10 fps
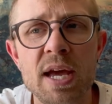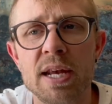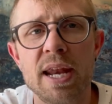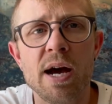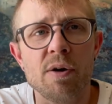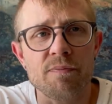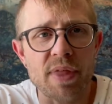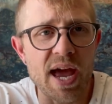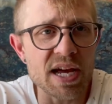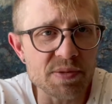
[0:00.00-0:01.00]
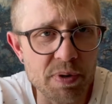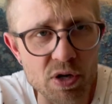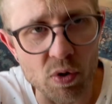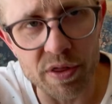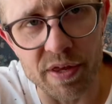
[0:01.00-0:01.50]
Now, as
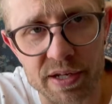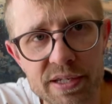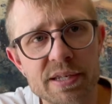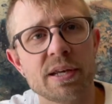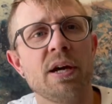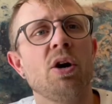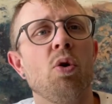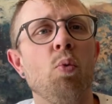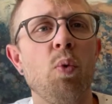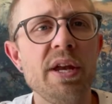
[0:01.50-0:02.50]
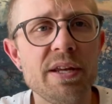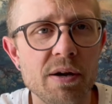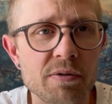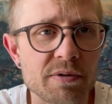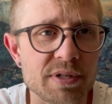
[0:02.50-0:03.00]
pedorthists, we
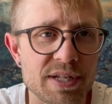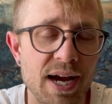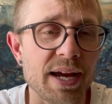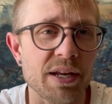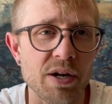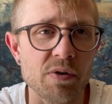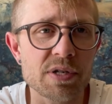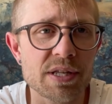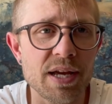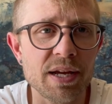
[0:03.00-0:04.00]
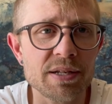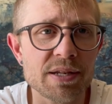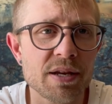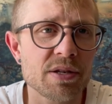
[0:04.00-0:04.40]
don't diagnose things.